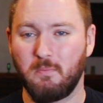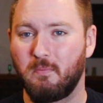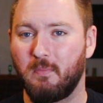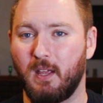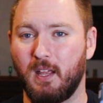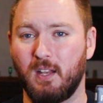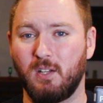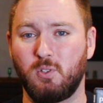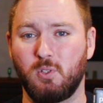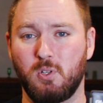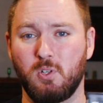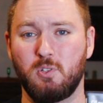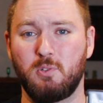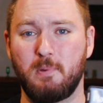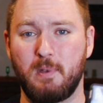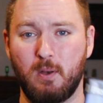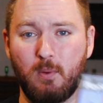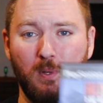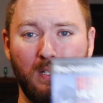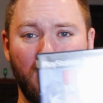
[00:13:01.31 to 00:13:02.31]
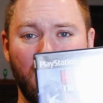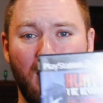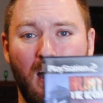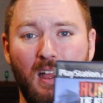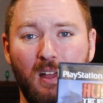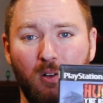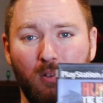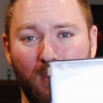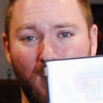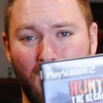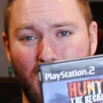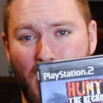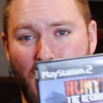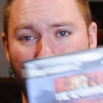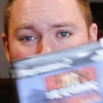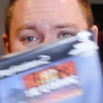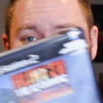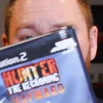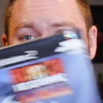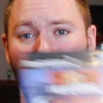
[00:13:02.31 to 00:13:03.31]
introduced me to a style that I
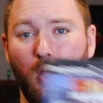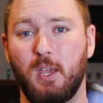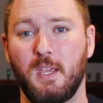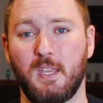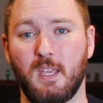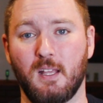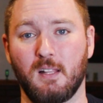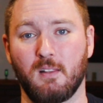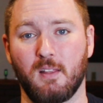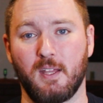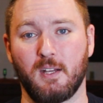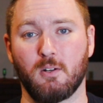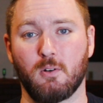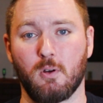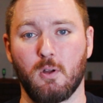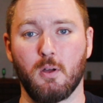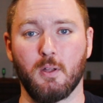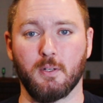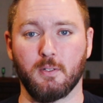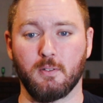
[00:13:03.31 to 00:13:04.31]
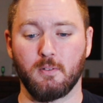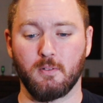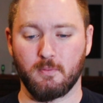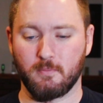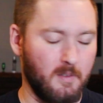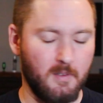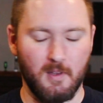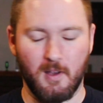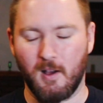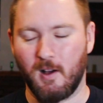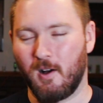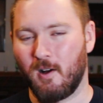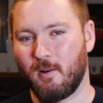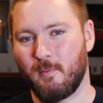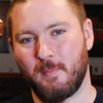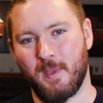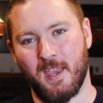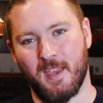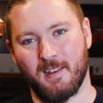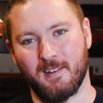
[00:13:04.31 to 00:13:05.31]
ended up liking later on. Oh
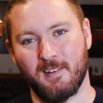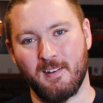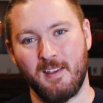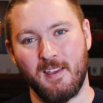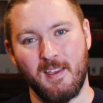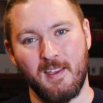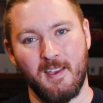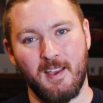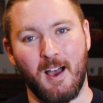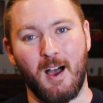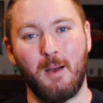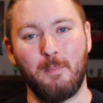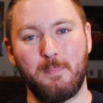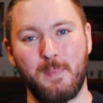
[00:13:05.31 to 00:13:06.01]
man. Up